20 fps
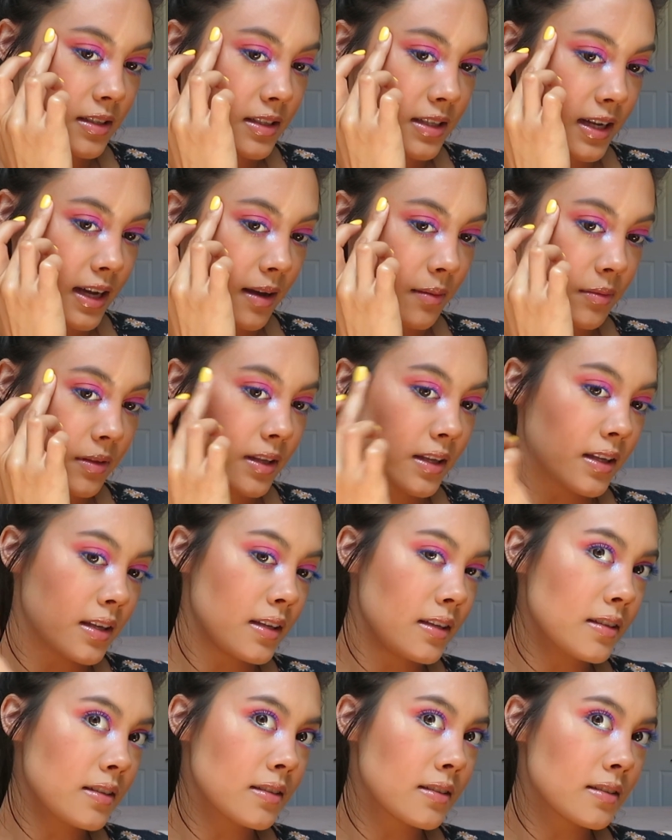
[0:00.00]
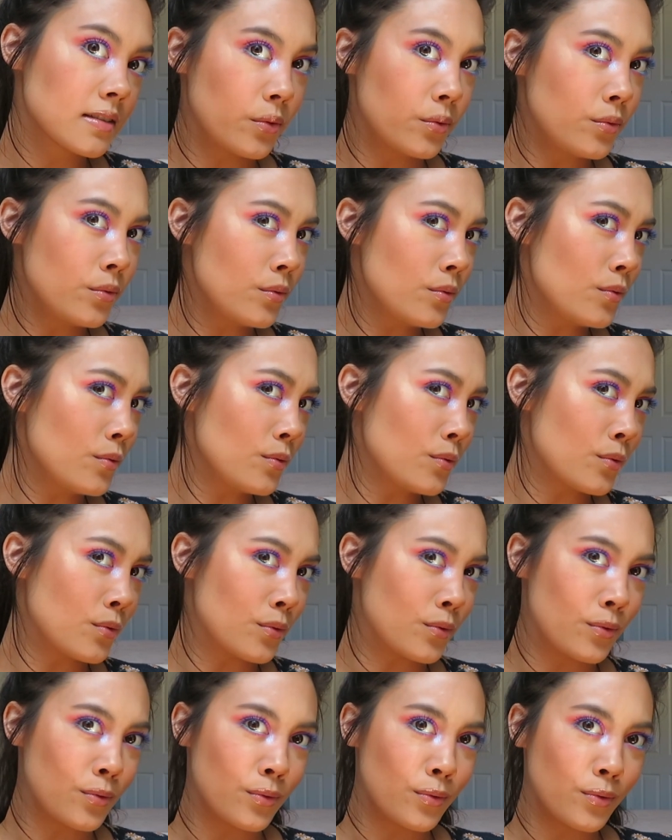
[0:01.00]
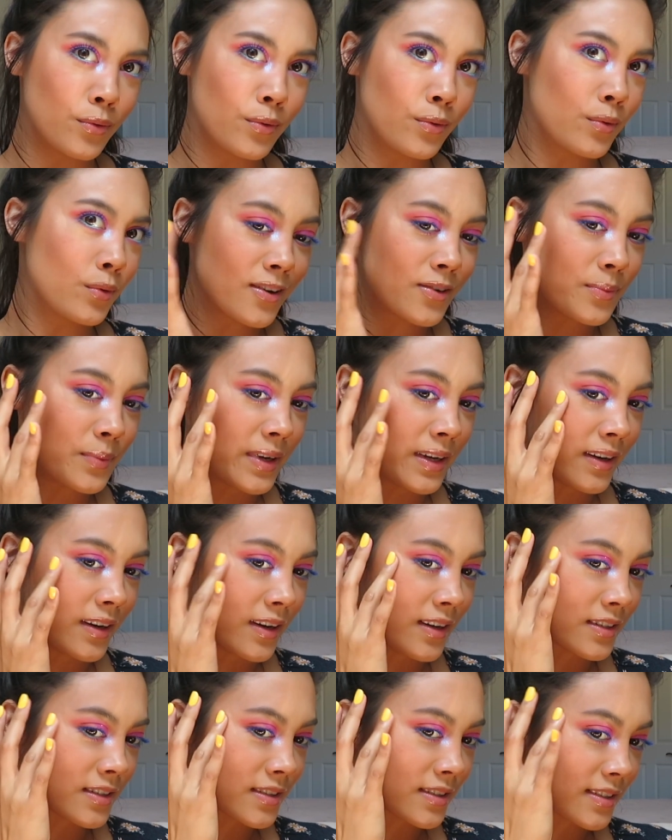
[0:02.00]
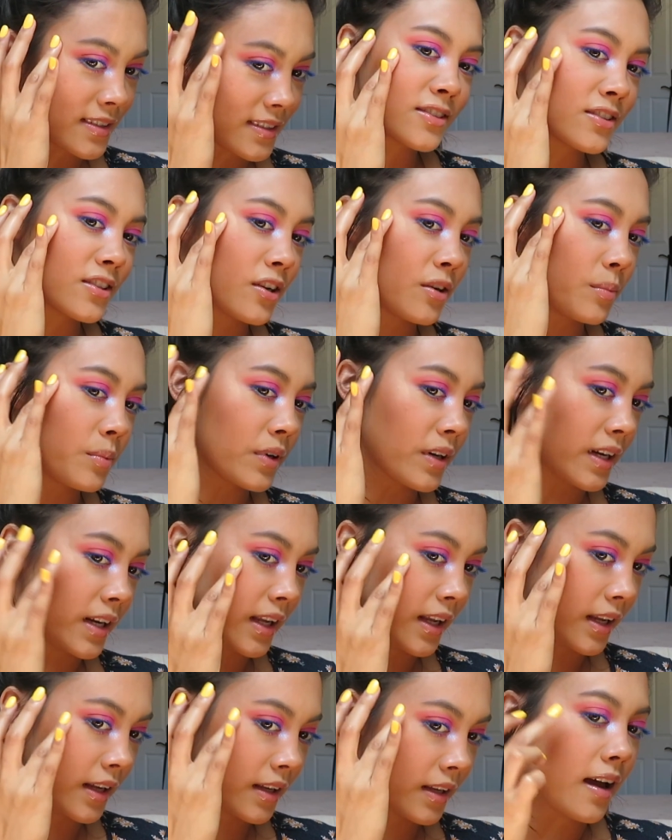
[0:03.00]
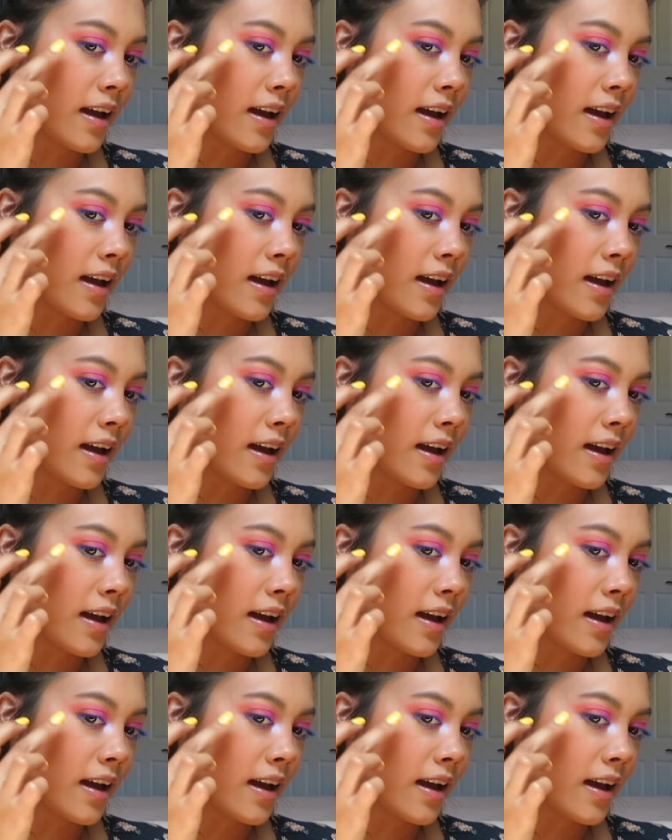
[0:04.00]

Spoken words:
dab this. Ooh, oh my gosh, so pretty.